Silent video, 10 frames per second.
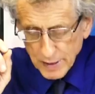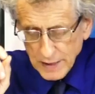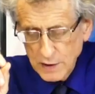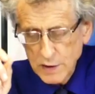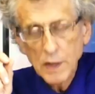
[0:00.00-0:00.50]

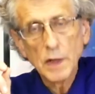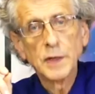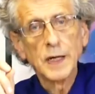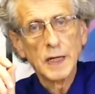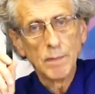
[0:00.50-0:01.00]
beat
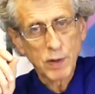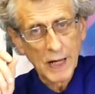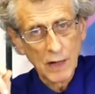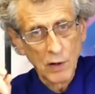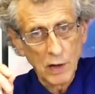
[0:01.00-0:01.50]
the
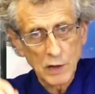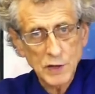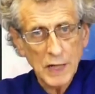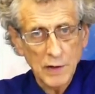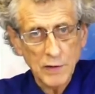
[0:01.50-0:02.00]

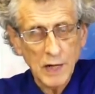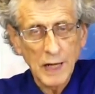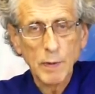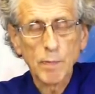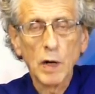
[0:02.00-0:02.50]
Blairites at the
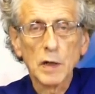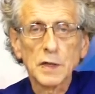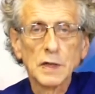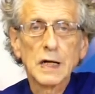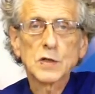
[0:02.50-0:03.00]
Labour
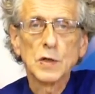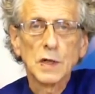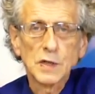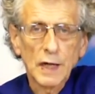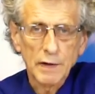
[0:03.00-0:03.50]
Party National
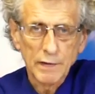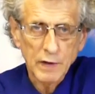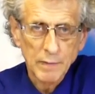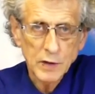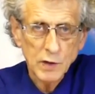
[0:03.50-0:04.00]
Executive
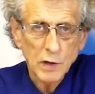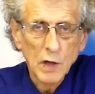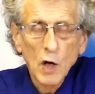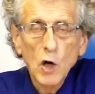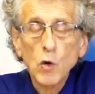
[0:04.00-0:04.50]
Committee
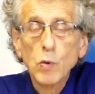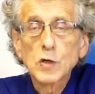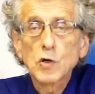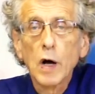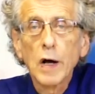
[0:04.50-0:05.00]
who were
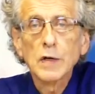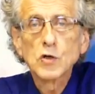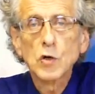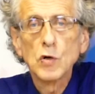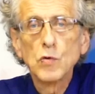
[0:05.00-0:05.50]
trying
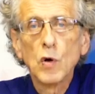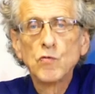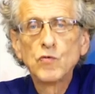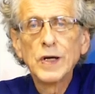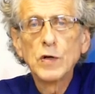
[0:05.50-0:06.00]
to
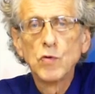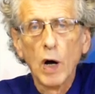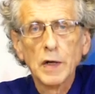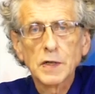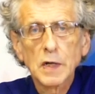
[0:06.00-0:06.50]

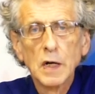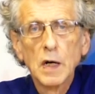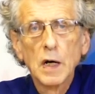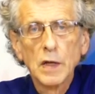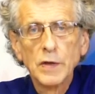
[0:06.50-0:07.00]
rewrite
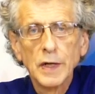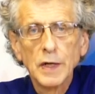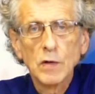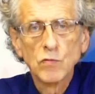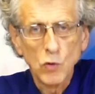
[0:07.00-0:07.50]

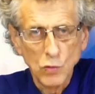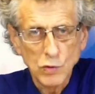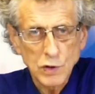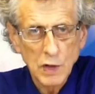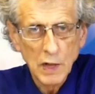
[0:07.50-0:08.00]
the
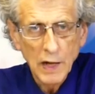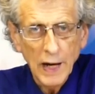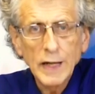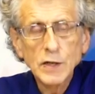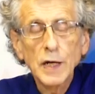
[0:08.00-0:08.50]
rules.
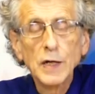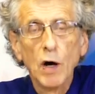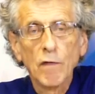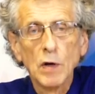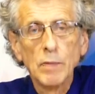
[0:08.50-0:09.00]
18
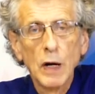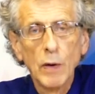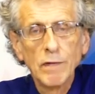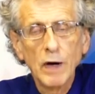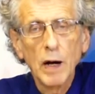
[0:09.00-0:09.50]
of them,
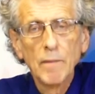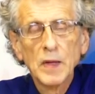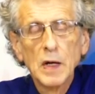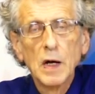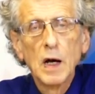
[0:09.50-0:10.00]
however,
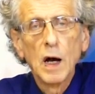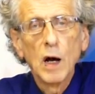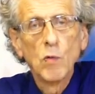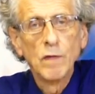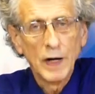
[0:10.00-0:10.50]

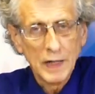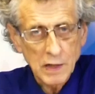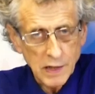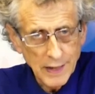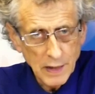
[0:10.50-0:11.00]
were very
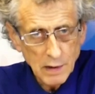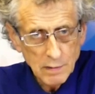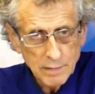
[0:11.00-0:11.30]
clear